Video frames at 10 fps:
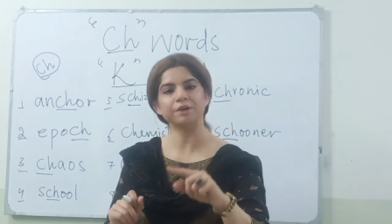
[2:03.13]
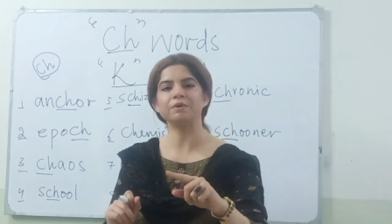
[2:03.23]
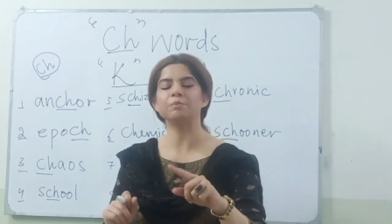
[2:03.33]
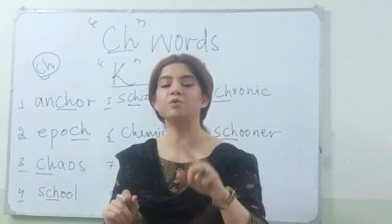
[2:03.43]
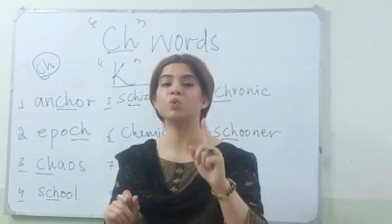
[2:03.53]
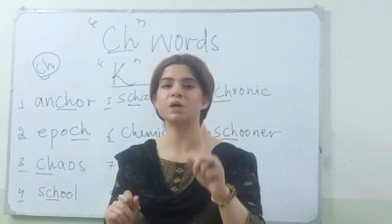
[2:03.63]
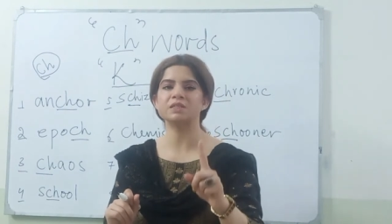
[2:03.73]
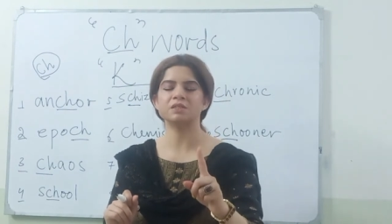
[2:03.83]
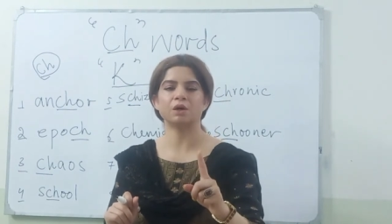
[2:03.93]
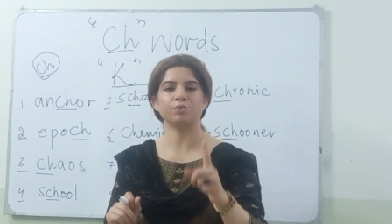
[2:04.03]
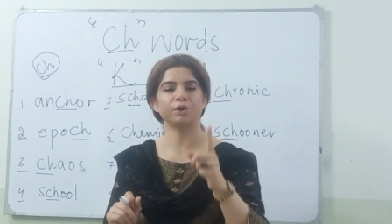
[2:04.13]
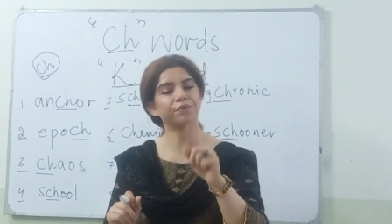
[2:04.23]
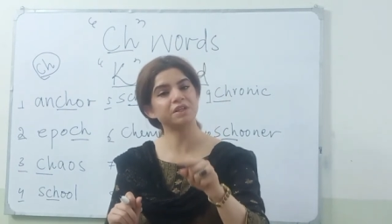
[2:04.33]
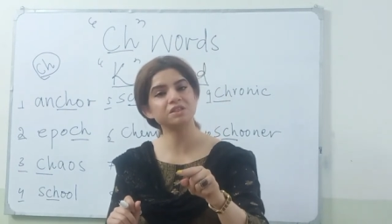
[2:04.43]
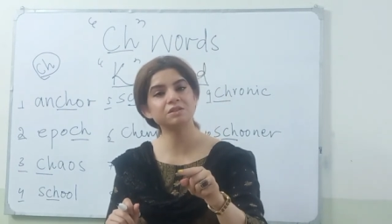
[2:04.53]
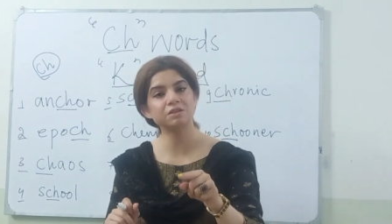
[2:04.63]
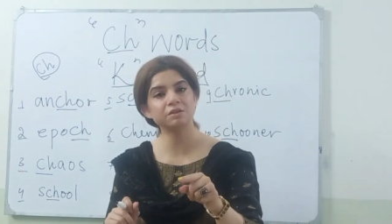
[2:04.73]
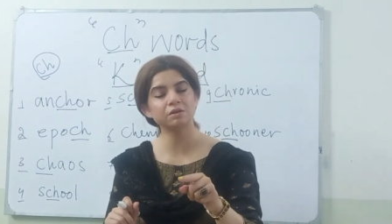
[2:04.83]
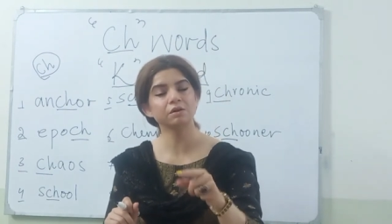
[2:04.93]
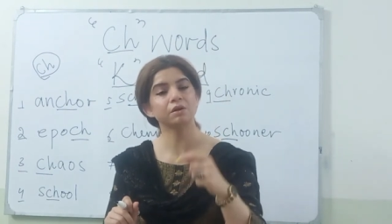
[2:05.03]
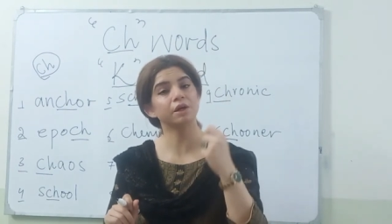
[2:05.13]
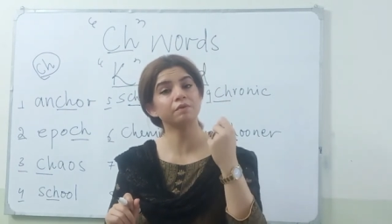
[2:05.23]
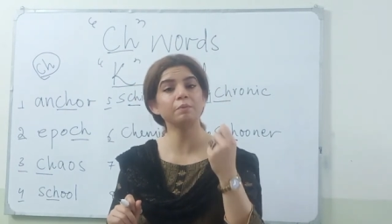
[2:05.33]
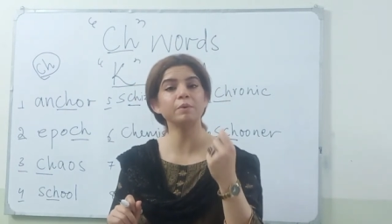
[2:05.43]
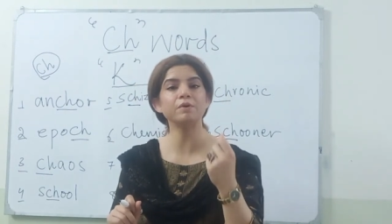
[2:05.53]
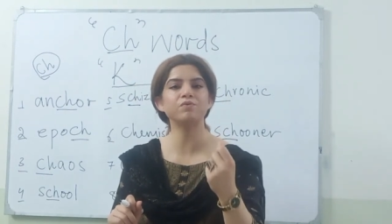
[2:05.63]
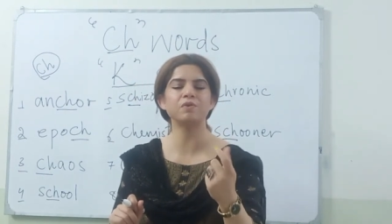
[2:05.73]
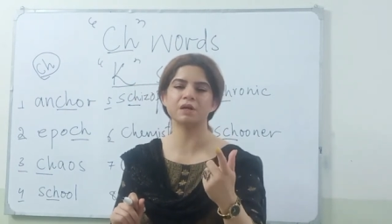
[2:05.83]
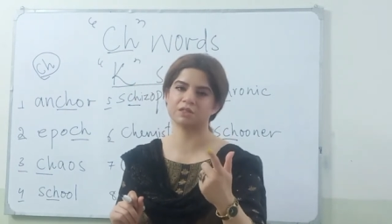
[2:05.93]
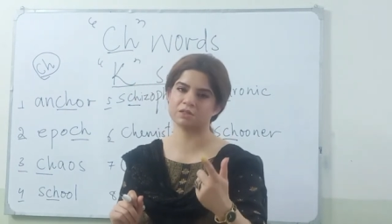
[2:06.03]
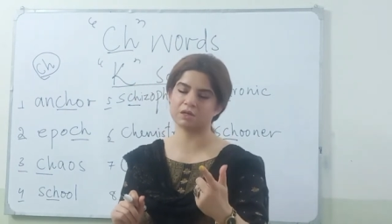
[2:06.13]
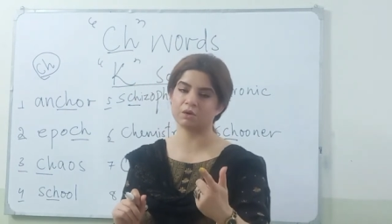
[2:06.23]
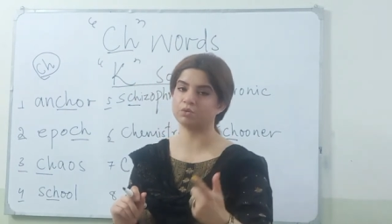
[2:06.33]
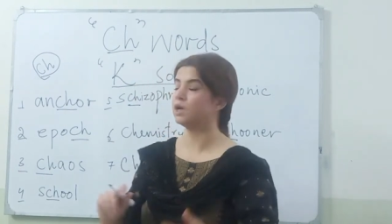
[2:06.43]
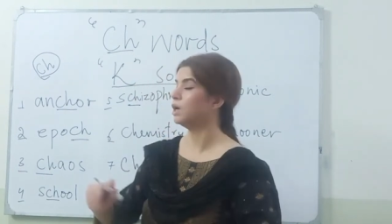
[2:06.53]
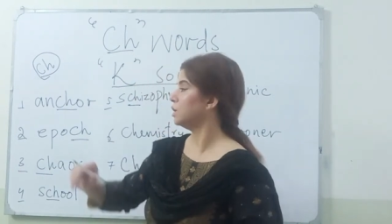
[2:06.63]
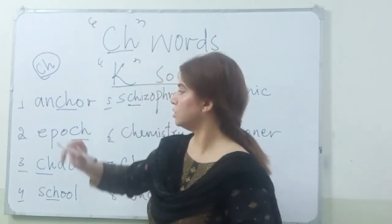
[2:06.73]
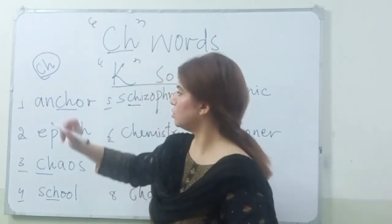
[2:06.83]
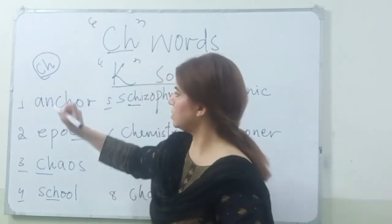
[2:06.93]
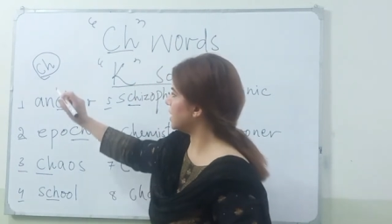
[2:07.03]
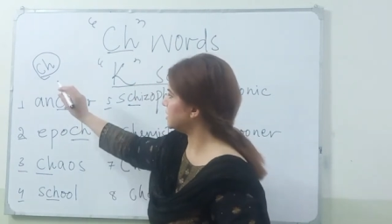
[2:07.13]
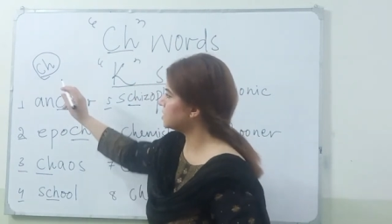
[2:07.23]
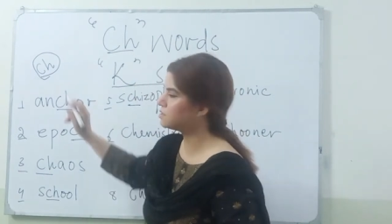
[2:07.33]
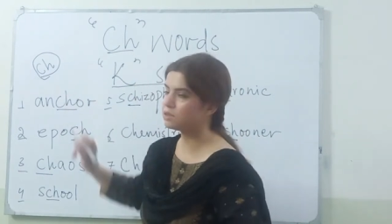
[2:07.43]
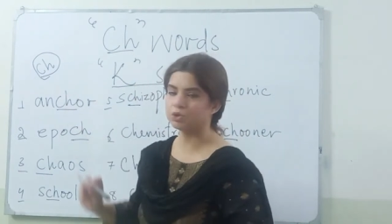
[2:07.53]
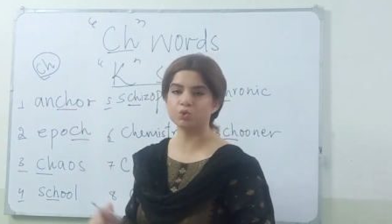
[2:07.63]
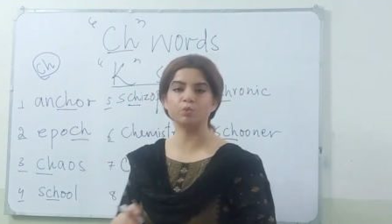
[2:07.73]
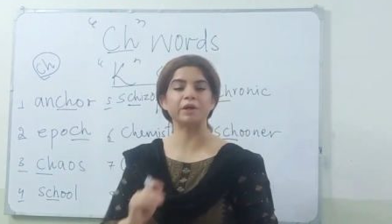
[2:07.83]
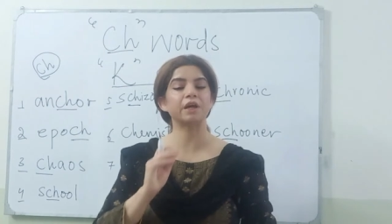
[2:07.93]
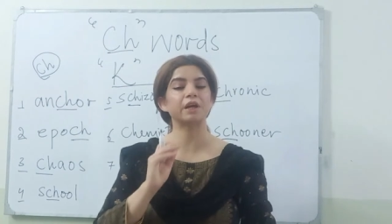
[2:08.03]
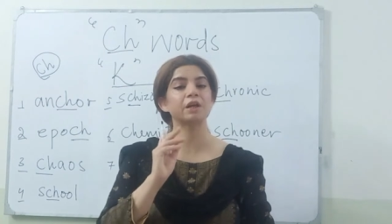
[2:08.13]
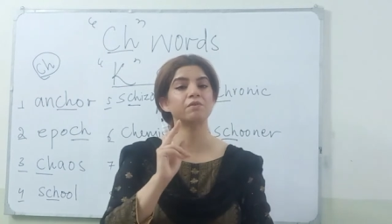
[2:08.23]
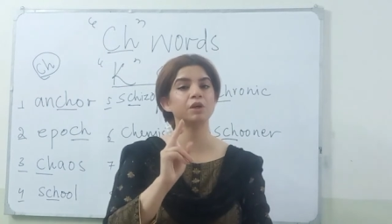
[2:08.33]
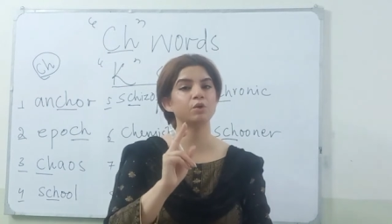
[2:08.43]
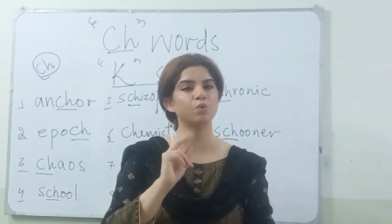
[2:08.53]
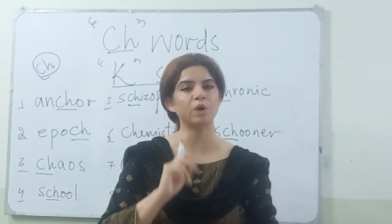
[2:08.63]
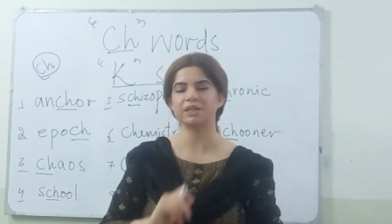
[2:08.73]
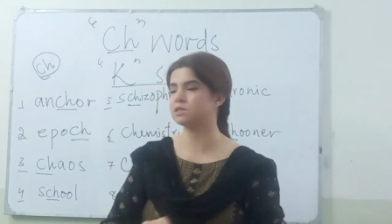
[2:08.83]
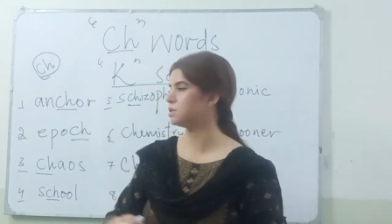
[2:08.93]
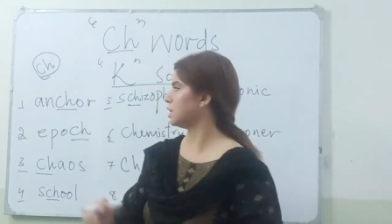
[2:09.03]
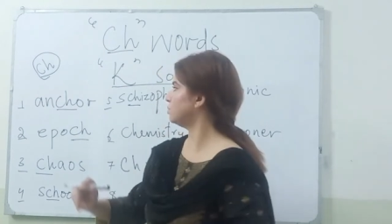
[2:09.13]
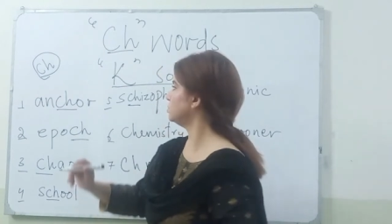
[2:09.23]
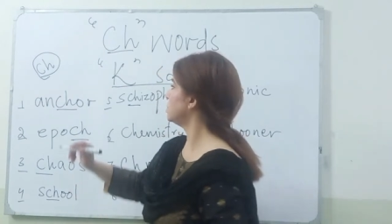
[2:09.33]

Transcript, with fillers: it will be one sound. If it is ch, it will be one sound. The letters are two, but they're giving you one sound.